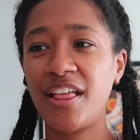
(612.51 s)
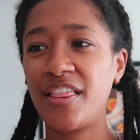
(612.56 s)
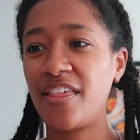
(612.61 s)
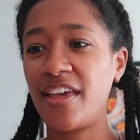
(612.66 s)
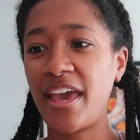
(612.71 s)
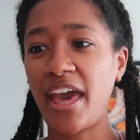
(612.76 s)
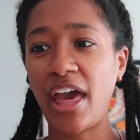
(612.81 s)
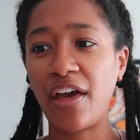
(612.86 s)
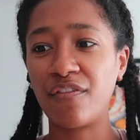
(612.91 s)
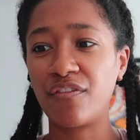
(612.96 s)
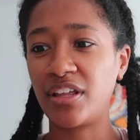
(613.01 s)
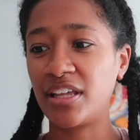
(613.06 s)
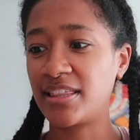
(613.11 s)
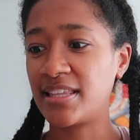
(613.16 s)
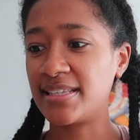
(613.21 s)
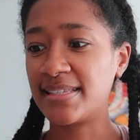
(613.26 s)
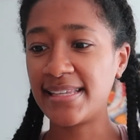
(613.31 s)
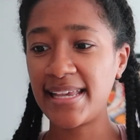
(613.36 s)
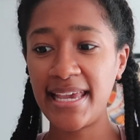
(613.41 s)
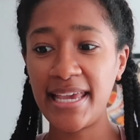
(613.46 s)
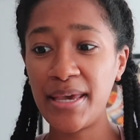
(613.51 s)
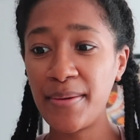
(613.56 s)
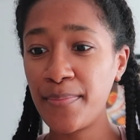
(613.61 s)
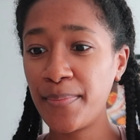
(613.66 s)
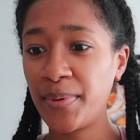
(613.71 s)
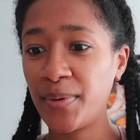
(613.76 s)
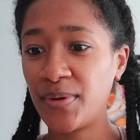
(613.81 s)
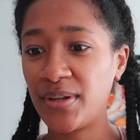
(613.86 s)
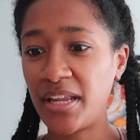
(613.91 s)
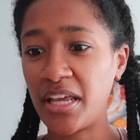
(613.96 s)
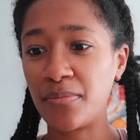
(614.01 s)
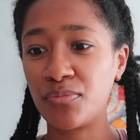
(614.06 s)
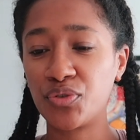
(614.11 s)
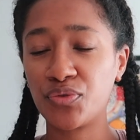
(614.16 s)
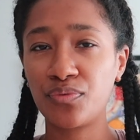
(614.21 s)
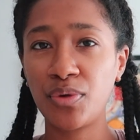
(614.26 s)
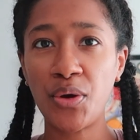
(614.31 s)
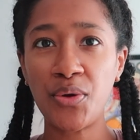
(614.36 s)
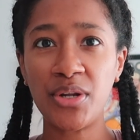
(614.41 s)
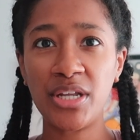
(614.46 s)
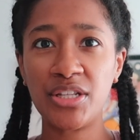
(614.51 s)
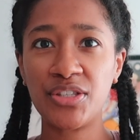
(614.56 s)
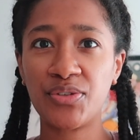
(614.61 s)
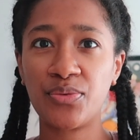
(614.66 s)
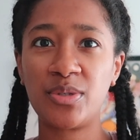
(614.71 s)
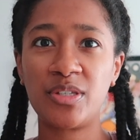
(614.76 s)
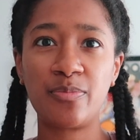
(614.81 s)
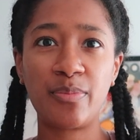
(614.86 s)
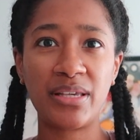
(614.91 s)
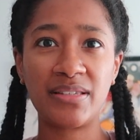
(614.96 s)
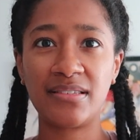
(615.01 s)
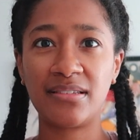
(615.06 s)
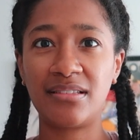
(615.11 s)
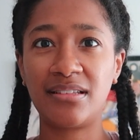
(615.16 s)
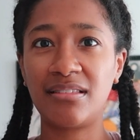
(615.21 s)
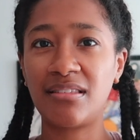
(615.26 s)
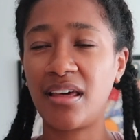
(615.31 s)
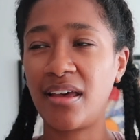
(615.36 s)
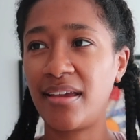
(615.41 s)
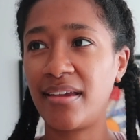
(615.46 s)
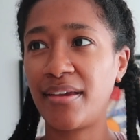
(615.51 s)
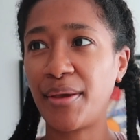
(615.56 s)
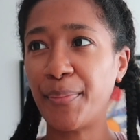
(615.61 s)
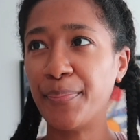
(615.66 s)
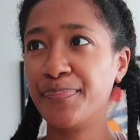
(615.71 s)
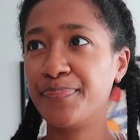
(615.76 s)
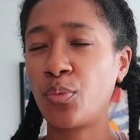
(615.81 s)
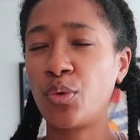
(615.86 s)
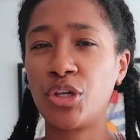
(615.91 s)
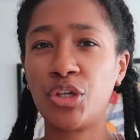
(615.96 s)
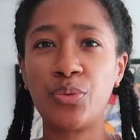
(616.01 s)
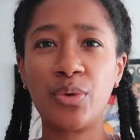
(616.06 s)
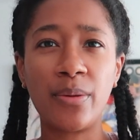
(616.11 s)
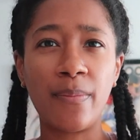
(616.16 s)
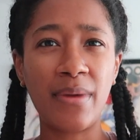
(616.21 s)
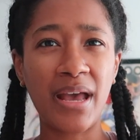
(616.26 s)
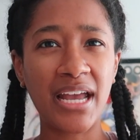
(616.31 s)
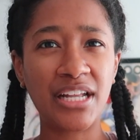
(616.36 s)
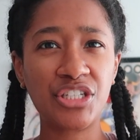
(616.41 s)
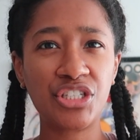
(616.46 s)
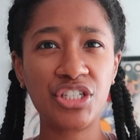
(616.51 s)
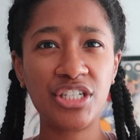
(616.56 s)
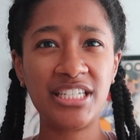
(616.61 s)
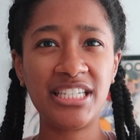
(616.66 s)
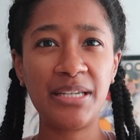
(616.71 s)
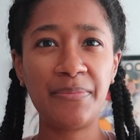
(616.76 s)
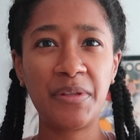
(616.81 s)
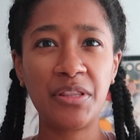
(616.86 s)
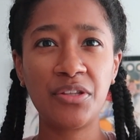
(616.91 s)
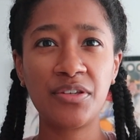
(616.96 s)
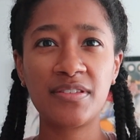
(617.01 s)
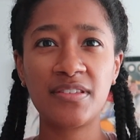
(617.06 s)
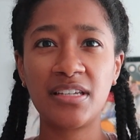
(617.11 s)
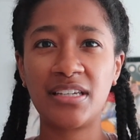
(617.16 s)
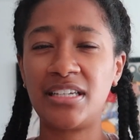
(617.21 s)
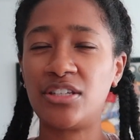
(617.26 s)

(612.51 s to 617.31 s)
They have like this imp named Ronan, so he's basically like what you would imagine a demon looks like.